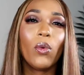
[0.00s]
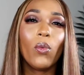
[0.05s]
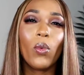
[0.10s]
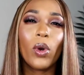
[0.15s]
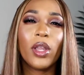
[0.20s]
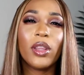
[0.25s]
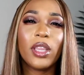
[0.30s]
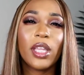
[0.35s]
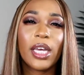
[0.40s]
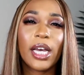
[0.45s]
And
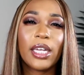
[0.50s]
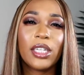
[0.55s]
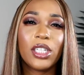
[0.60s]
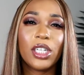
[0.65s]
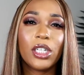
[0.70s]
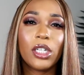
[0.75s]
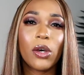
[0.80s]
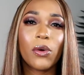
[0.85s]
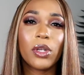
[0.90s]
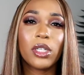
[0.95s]
one thing I
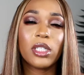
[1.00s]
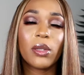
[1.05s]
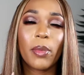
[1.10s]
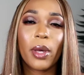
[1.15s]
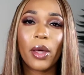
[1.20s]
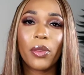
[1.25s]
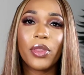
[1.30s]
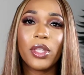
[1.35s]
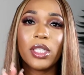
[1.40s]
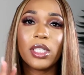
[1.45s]
did notice
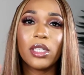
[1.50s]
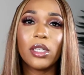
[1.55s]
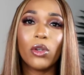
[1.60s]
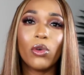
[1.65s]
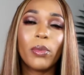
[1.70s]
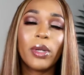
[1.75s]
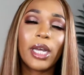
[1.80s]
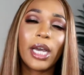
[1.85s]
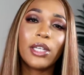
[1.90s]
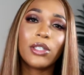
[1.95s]
about this
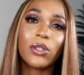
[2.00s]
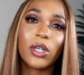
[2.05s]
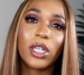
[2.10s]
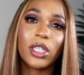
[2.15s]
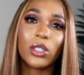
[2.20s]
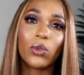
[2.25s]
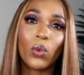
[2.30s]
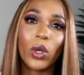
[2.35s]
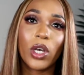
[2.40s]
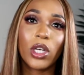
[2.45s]
luminizer
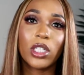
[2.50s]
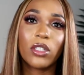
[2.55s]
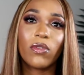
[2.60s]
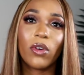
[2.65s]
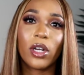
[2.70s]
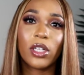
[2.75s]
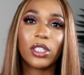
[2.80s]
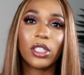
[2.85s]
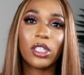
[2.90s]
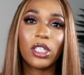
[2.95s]
as well, as
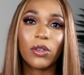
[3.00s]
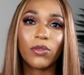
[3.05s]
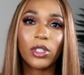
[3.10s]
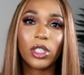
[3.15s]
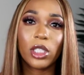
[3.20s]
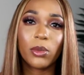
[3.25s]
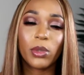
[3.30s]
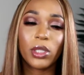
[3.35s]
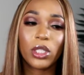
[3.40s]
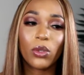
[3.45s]
far as the
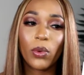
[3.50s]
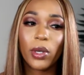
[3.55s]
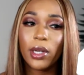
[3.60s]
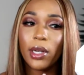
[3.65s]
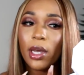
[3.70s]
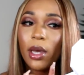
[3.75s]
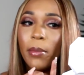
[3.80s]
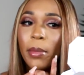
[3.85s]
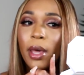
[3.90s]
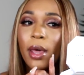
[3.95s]
differences
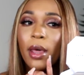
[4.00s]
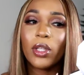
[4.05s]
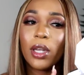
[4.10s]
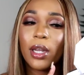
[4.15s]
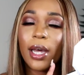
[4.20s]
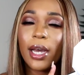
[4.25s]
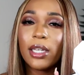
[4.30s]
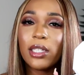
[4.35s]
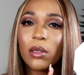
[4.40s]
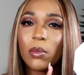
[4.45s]
between them, the
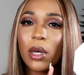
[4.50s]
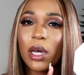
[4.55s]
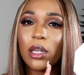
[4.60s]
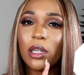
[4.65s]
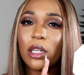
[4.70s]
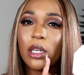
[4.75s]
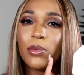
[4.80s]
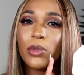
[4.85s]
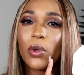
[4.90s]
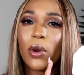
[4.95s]
lines of my
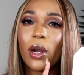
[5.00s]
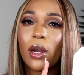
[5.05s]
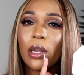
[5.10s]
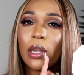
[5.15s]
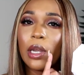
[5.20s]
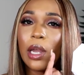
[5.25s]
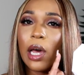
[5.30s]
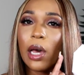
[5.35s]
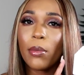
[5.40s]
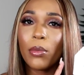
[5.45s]
lips are a
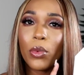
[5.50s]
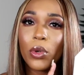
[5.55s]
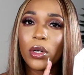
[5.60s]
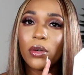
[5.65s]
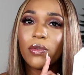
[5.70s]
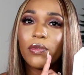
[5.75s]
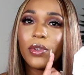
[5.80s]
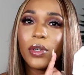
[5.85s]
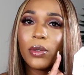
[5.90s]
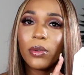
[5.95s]
lot
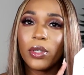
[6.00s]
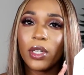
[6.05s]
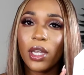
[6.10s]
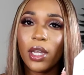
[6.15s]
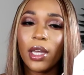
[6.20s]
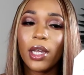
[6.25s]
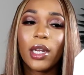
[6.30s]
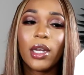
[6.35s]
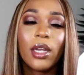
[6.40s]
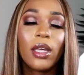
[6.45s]
more filled
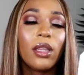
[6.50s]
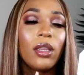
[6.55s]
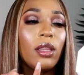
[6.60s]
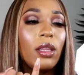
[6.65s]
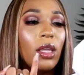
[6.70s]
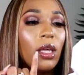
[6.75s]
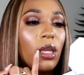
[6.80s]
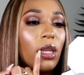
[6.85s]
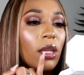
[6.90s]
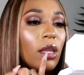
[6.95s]
in
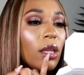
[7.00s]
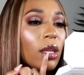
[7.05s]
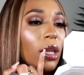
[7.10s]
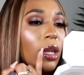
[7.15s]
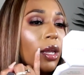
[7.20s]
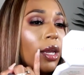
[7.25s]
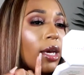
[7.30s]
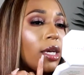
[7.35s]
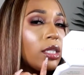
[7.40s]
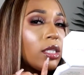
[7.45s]
than
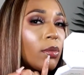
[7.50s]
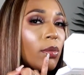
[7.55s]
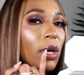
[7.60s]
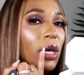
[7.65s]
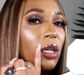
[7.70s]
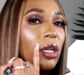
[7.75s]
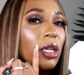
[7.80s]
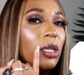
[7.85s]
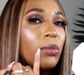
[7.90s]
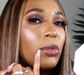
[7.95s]
the lines of
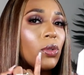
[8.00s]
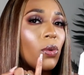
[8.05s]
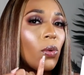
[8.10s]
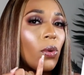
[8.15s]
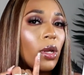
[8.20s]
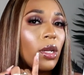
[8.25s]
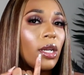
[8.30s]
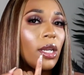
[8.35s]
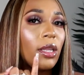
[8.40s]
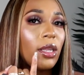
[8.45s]
my lips
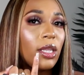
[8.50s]
on